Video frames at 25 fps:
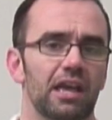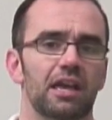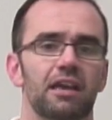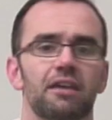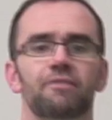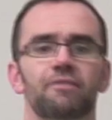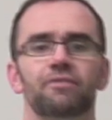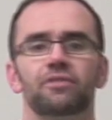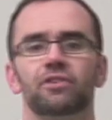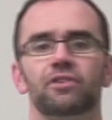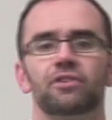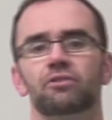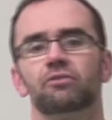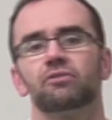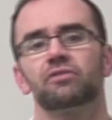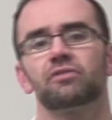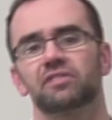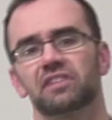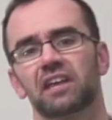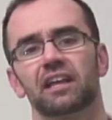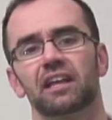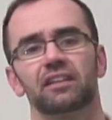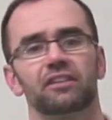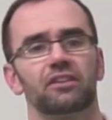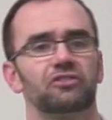If you
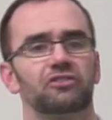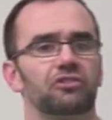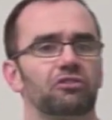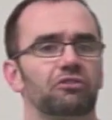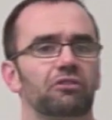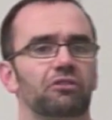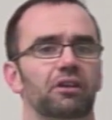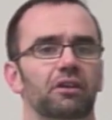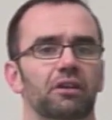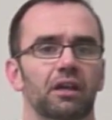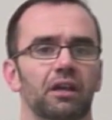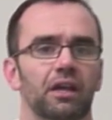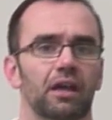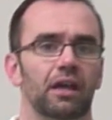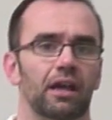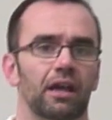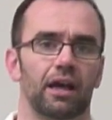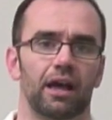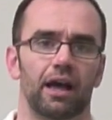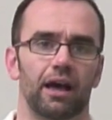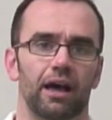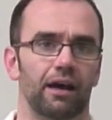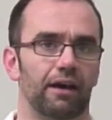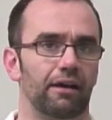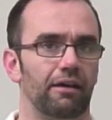say that you're
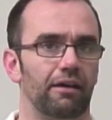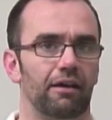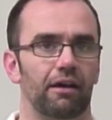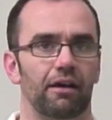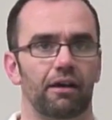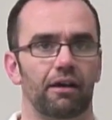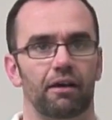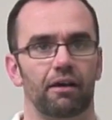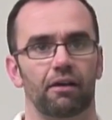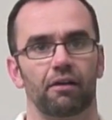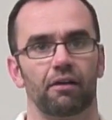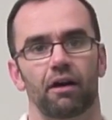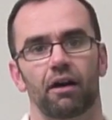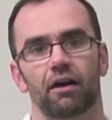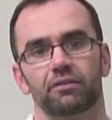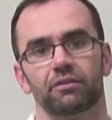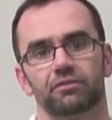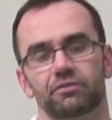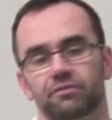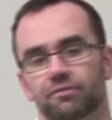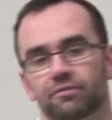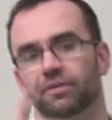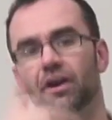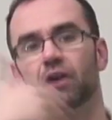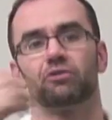a
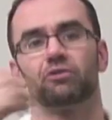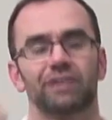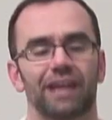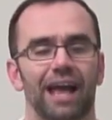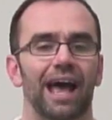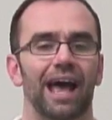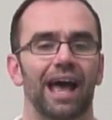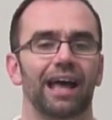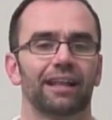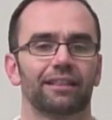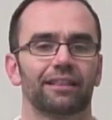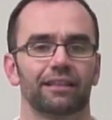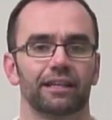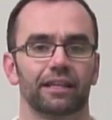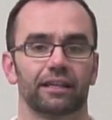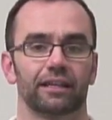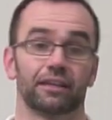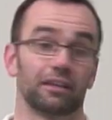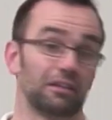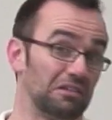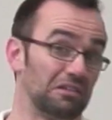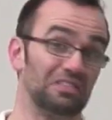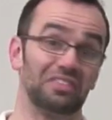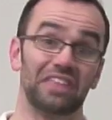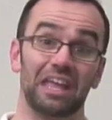devout
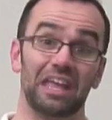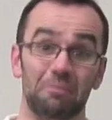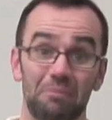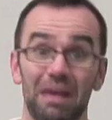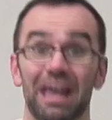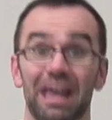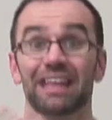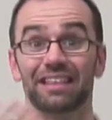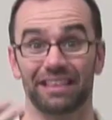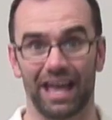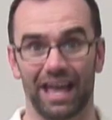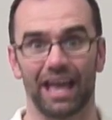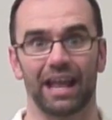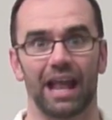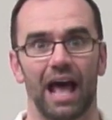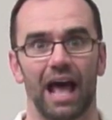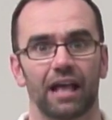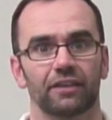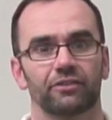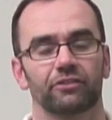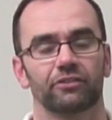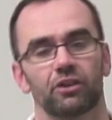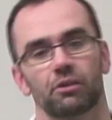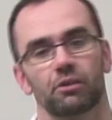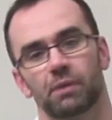Catholic, they may then
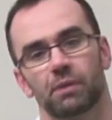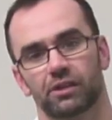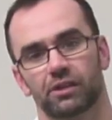ask you